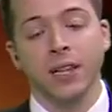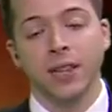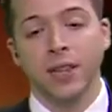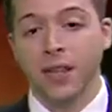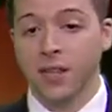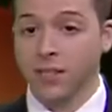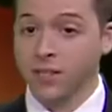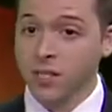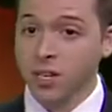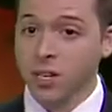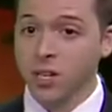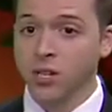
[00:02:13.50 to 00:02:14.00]

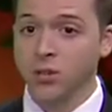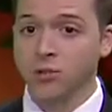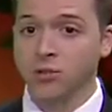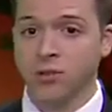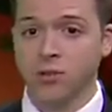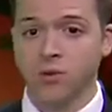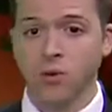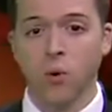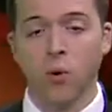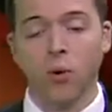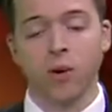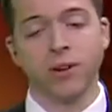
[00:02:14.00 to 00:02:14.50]
That's good news,
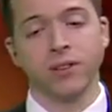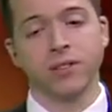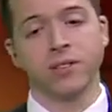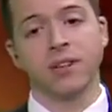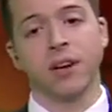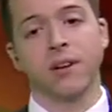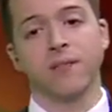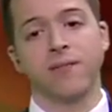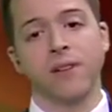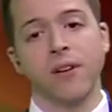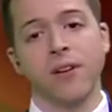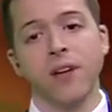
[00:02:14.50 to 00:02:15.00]
of course.
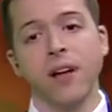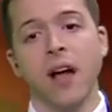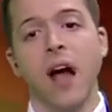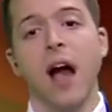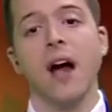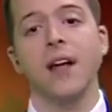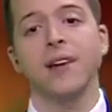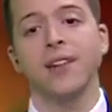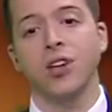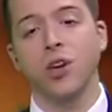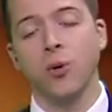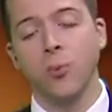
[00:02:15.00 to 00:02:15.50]
Now, very
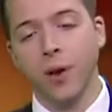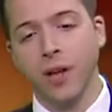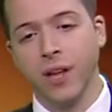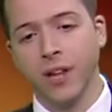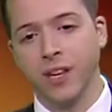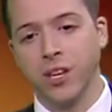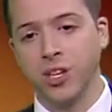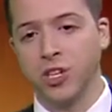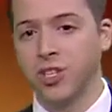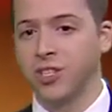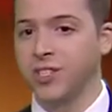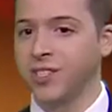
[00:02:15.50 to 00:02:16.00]
hot and humid
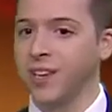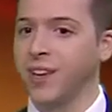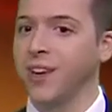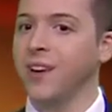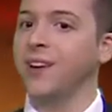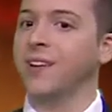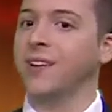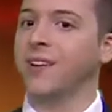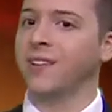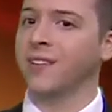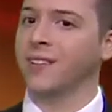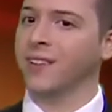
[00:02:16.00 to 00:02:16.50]
conditions
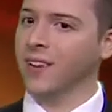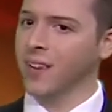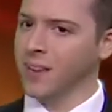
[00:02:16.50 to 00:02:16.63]
here.